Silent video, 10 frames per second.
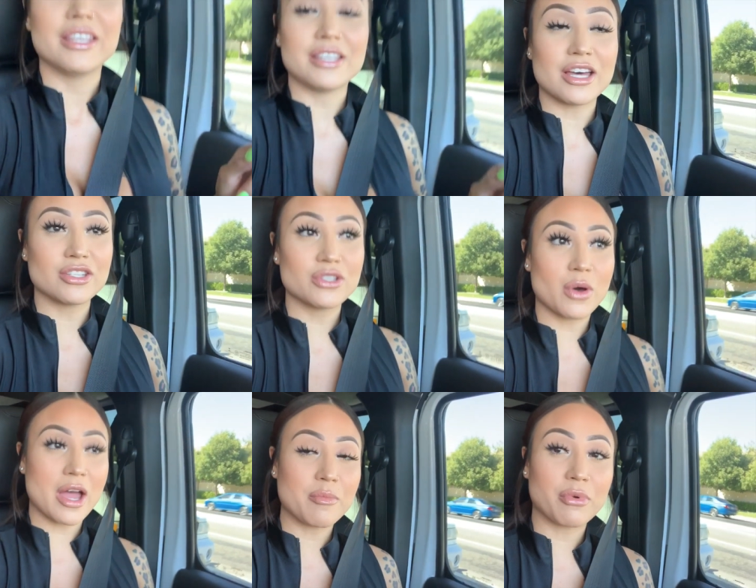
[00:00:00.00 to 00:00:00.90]
yeah so
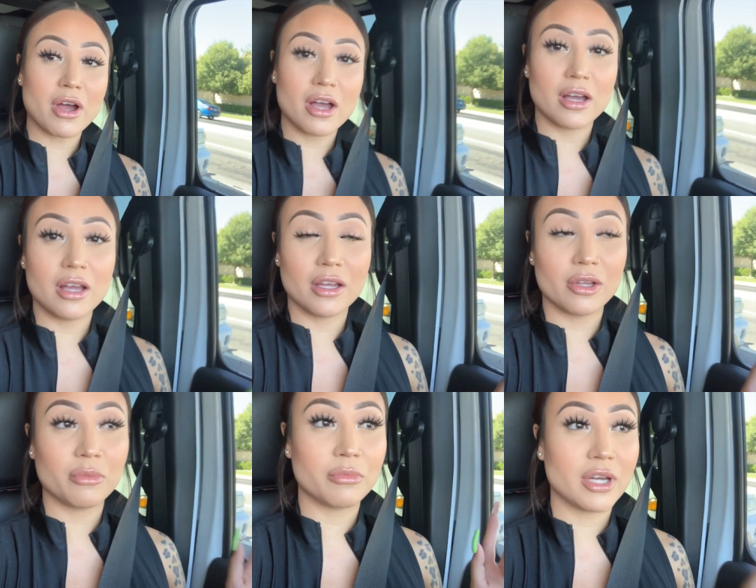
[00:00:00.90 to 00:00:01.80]
I brought
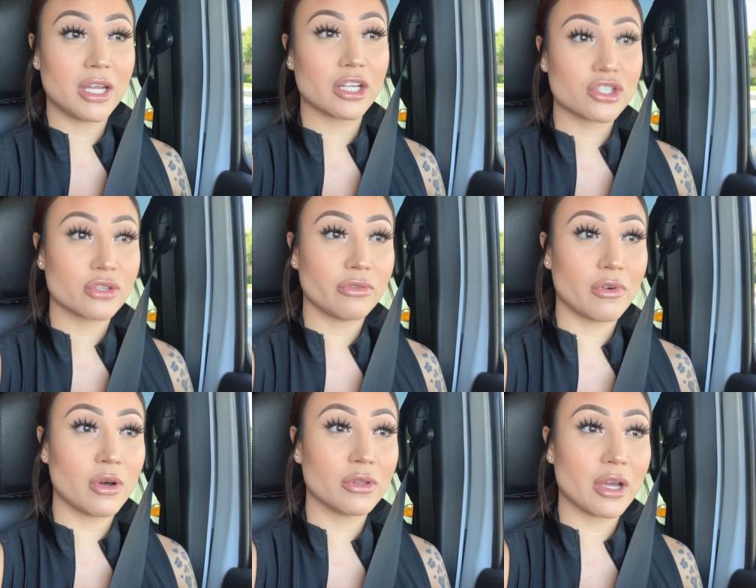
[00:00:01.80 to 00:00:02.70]
um an extra
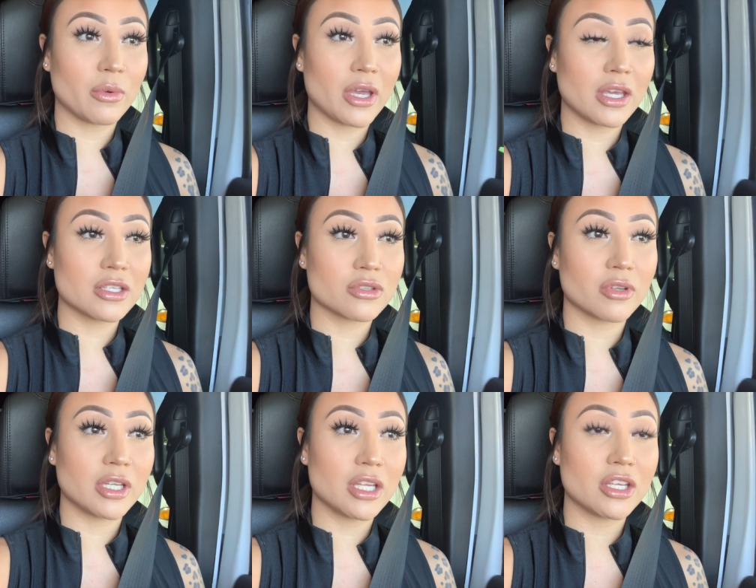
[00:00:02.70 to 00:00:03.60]
phone that way
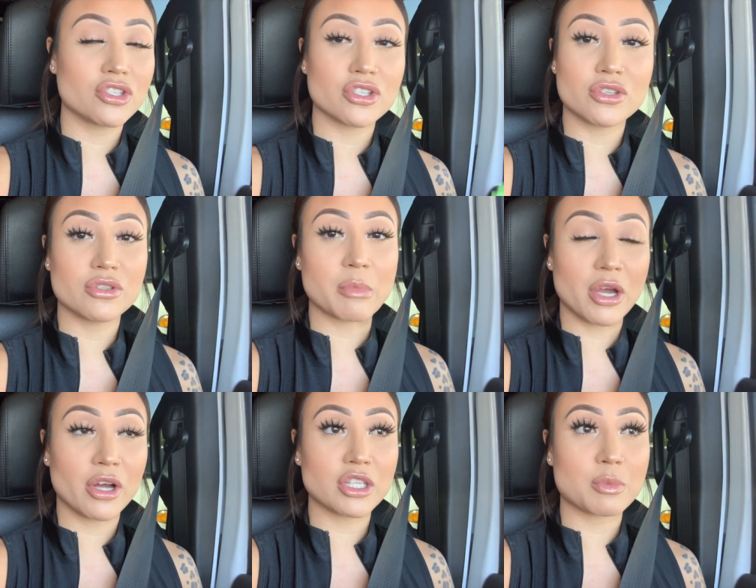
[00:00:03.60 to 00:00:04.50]
Serenity could just use my
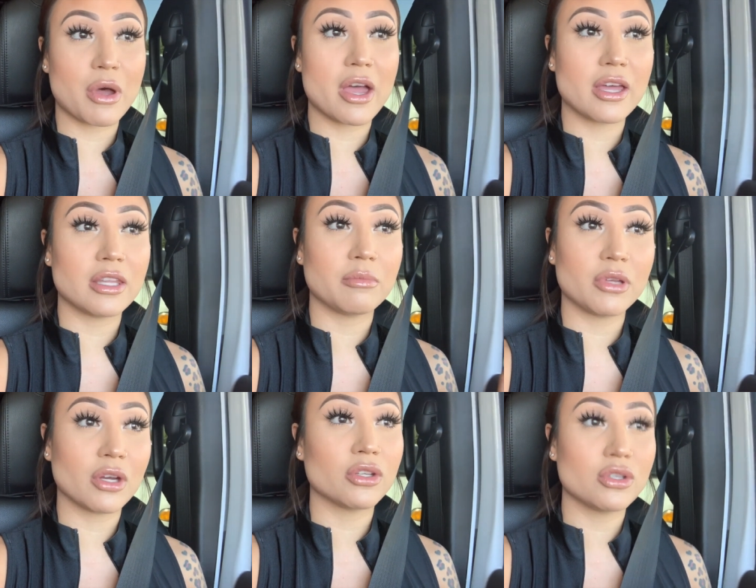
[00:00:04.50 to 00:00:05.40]
hotspot and then
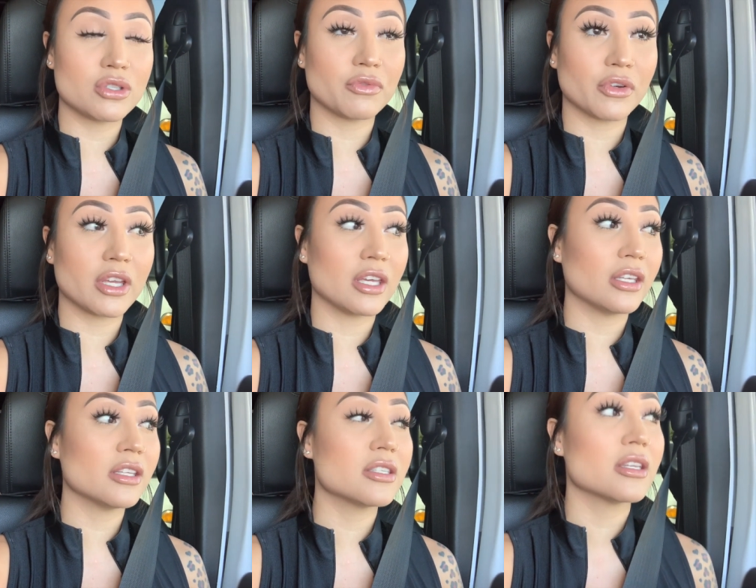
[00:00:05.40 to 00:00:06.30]
be on YouTube for
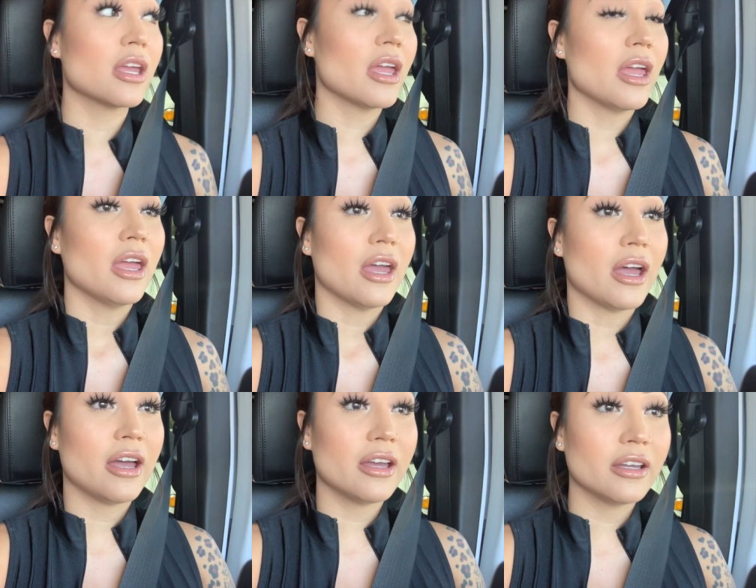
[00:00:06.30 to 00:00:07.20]
kids
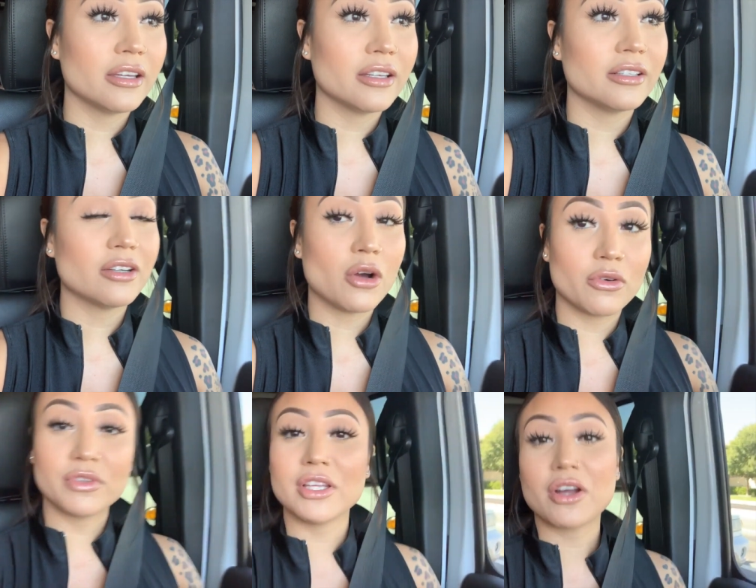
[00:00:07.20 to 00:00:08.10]
and
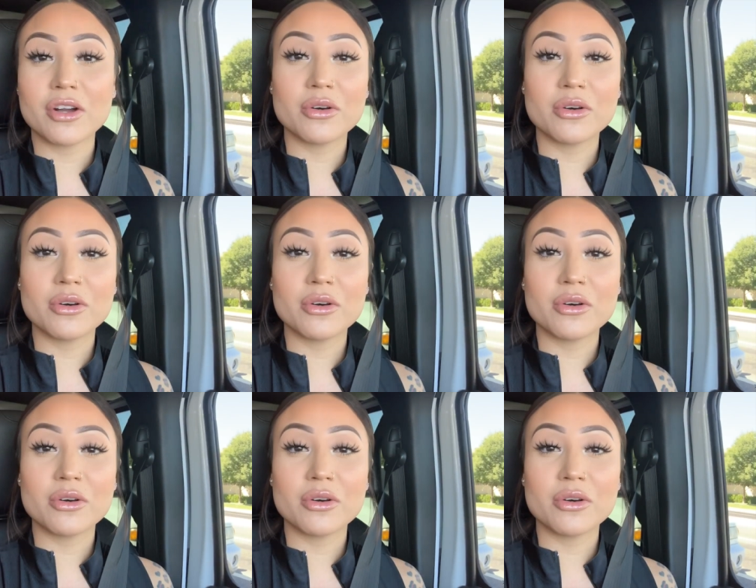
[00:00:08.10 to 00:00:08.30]
hopefully it all